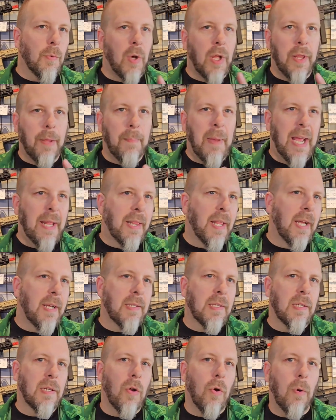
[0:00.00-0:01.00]
So one of the main
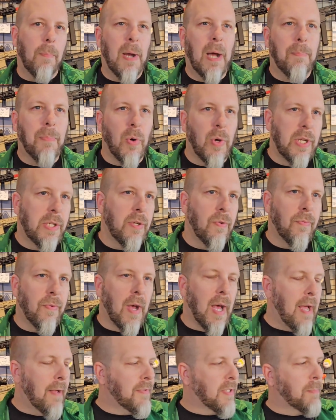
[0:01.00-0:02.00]
things to know about
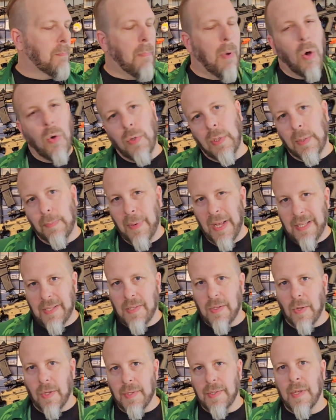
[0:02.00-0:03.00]
.25s, most
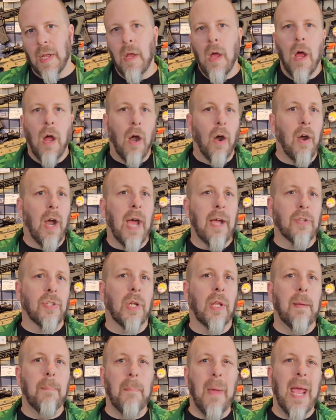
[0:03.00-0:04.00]
pistols are
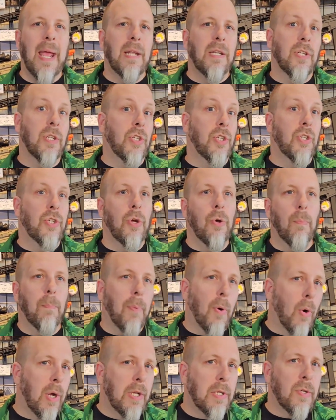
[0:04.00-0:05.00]
actually made to shoot
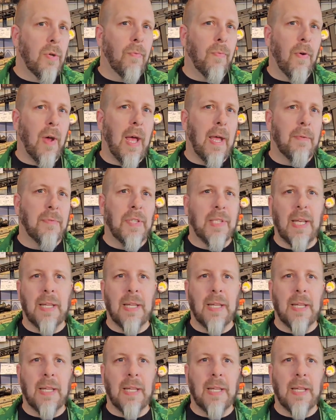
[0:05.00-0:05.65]
.25s.